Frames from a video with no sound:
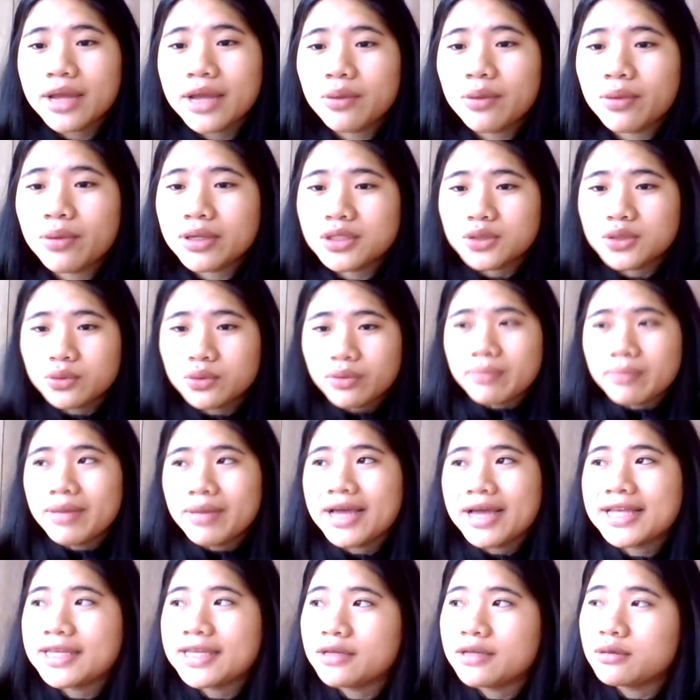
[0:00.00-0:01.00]
I want to
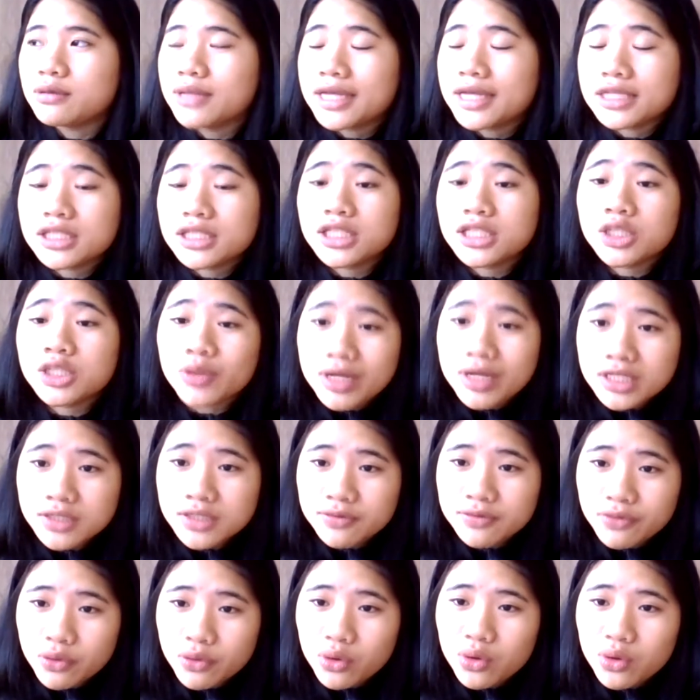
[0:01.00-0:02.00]
remind you. Like
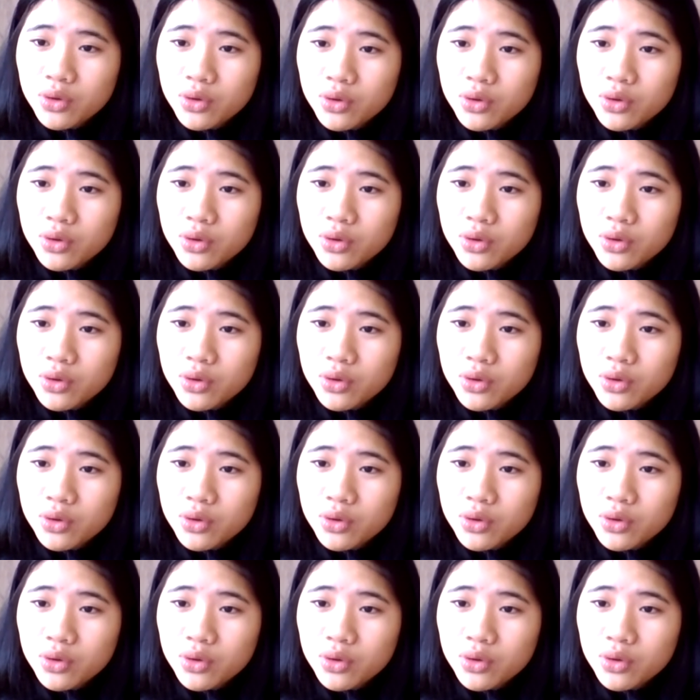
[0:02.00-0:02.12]
stressful